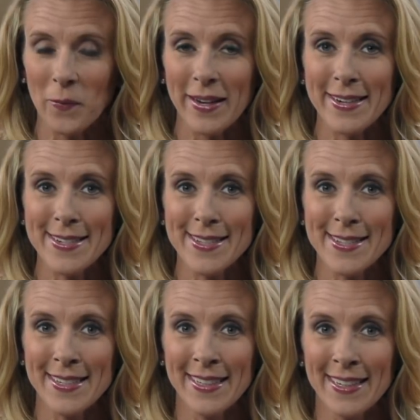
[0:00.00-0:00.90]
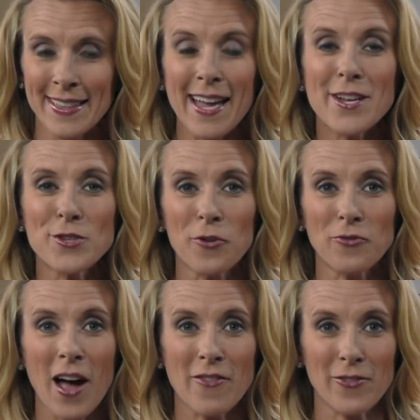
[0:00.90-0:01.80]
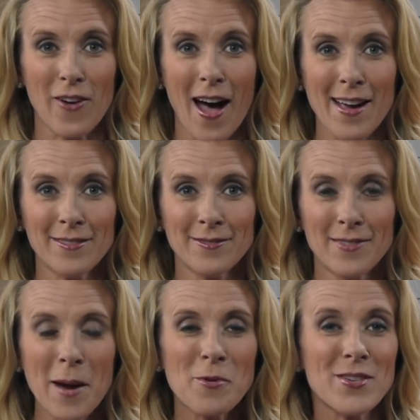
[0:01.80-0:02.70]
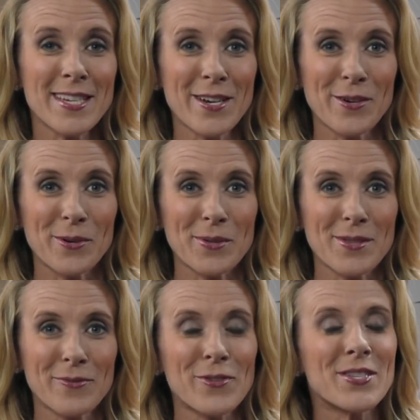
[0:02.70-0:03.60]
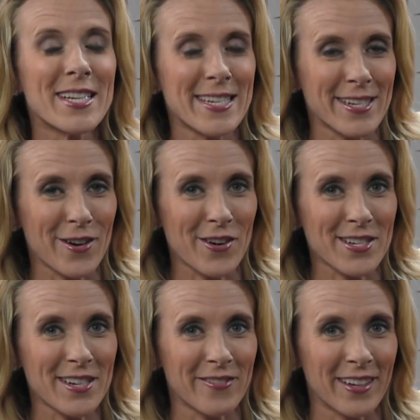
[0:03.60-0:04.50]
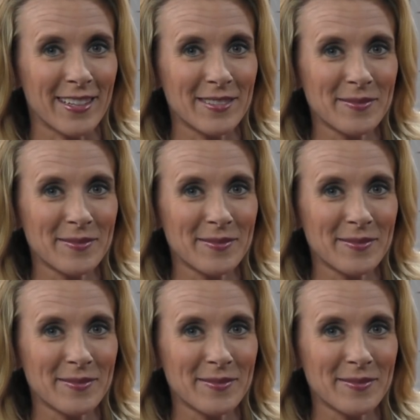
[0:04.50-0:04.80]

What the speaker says: weeks. That is your 5 in 5. I'm Christy Olds for CTR TV.